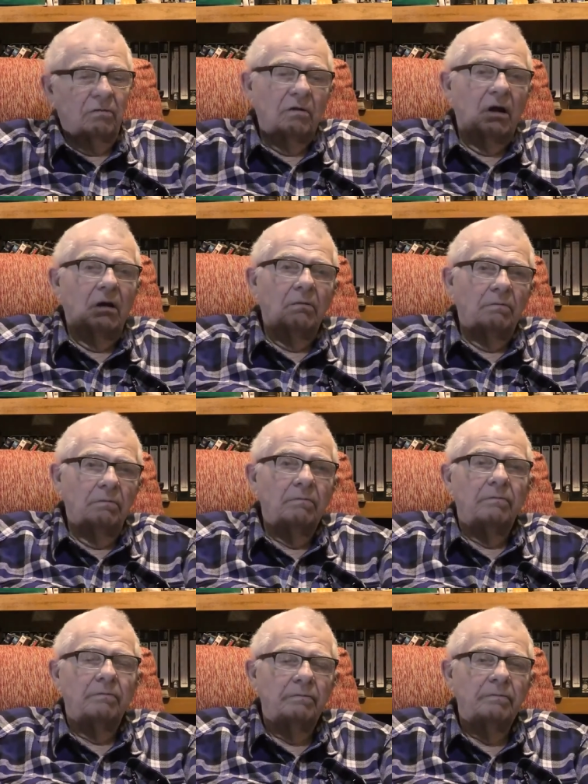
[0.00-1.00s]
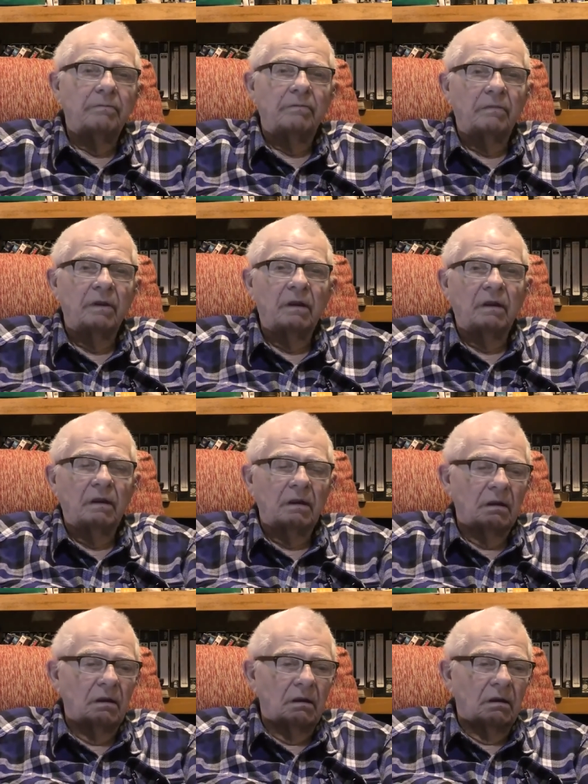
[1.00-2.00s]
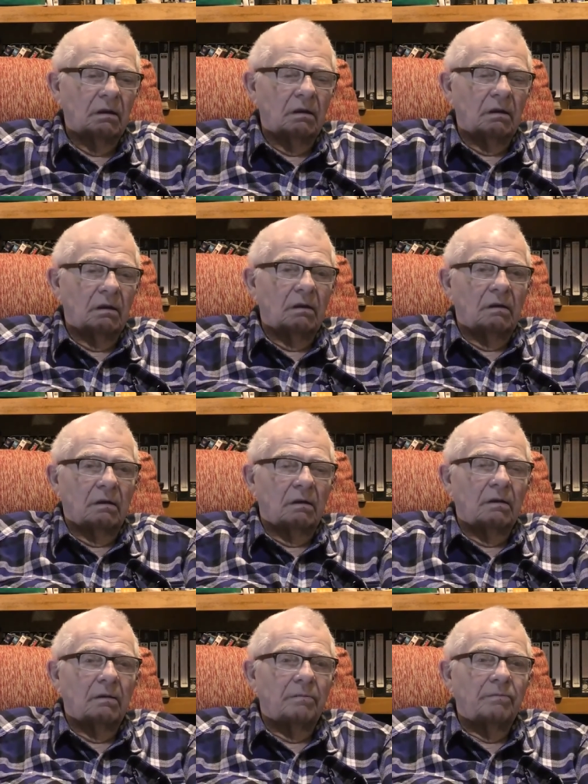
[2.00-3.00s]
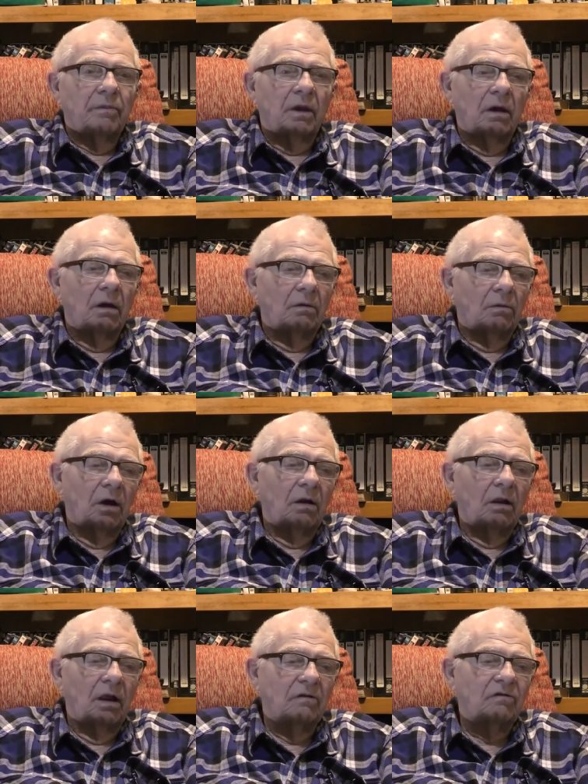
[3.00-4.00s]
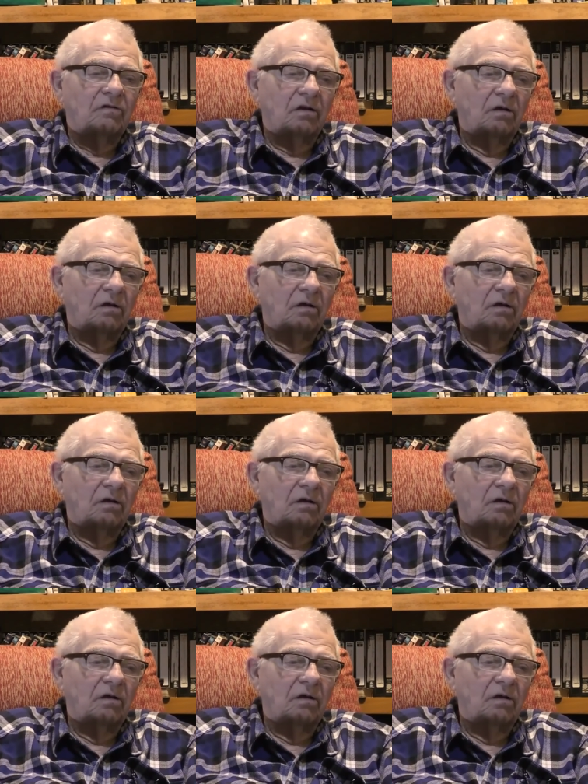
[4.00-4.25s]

yeah around. You know, it's yeah. Well, that's